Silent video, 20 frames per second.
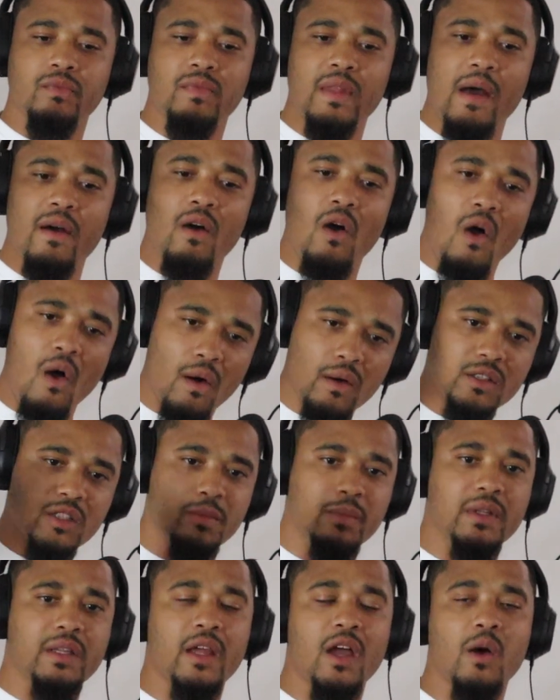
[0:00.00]
that
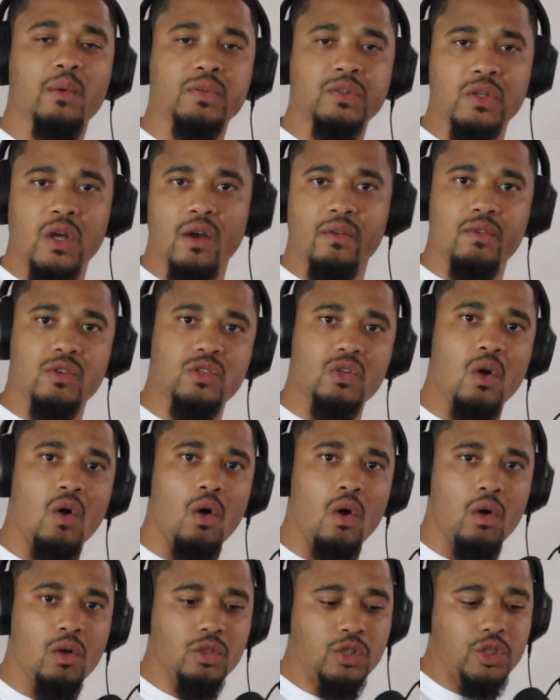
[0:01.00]
ultimately helps serve us
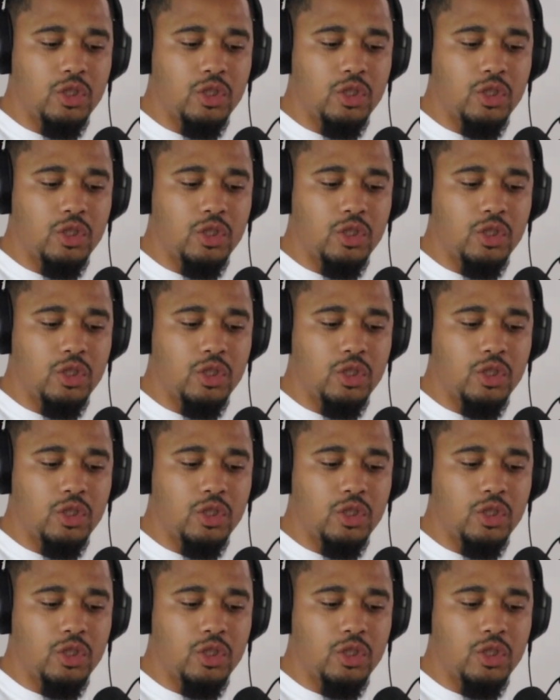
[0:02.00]
all.